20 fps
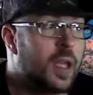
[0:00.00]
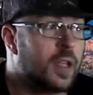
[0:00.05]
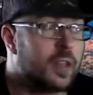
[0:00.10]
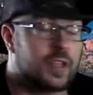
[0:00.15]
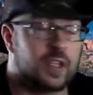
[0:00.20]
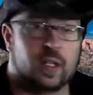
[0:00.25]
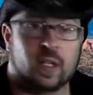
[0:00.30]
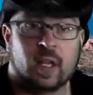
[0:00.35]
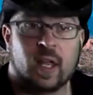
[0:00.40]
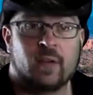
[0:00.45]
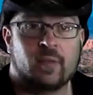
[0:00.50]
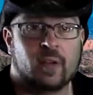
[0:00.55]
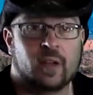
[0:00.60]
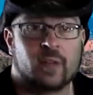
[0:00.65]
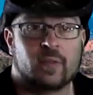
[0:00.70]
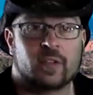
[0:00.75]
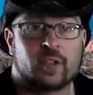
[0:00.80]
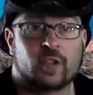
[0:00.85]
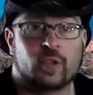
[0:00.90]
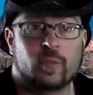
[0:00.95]
The level
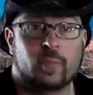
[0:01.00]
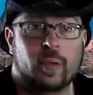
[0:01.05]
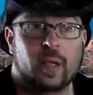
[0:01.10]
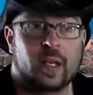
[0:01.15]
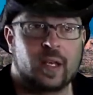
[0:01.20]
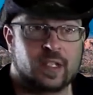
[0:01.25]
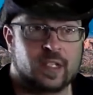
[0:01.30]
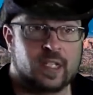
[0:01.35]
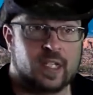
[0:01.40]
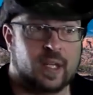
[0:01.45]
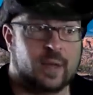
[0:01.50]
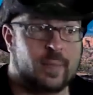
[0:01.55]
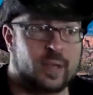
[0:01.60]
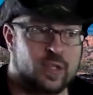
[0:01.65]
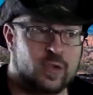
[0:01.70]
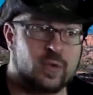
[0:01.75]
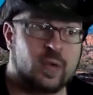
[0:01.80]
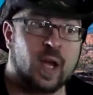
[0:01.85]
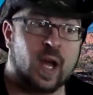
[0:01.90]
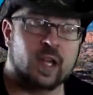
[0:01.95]
of stupidity. I
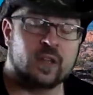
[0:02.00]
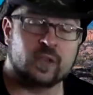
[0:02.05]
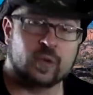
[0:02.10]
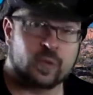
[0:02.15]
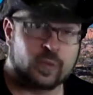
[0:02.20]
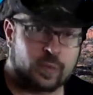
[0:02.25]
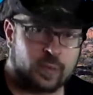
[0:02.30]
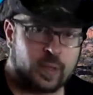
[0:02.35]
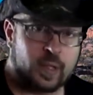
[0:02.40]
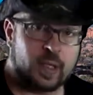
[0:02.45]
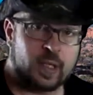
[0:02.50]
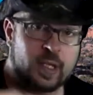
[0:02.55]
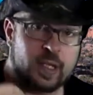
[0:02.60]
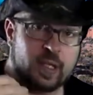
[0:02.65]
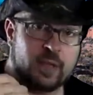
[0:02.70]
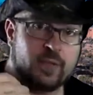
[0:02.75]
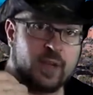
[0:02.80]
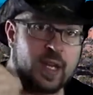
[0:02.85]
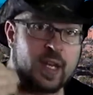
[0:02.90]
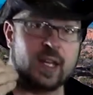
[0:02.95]
mean, you guys are
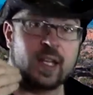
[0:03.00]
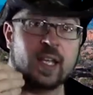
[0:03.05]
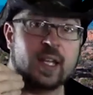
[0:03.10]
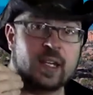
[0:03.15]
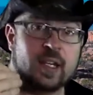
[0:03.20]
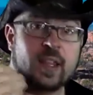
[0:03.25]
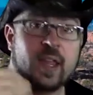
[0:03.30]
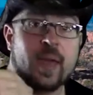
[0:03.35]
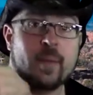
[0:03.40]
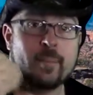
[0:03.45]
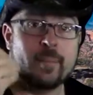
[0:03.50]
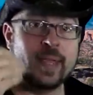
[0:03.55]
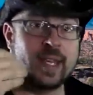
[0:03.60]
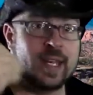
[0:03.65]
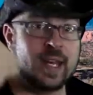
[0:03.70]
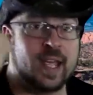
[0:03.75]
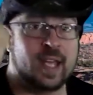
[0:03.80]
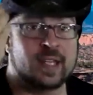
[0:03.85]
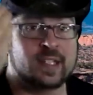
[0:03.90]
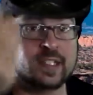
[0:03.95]
really feeding into that
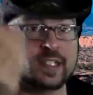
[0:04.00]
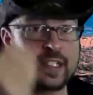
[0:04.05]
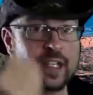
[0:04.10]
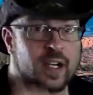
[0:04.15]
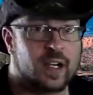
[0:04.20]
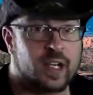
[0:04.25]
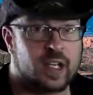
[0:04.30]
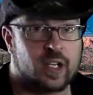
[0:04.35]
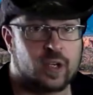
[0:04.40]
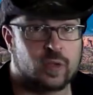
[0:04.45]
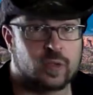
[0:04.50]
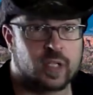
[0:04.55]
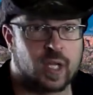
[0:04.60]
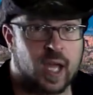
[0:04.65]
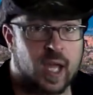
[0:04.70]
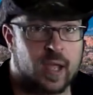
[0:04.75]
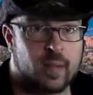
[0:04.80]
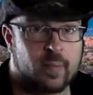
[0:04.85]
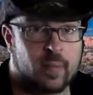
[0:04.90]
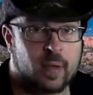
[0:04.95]
meathead stereotype.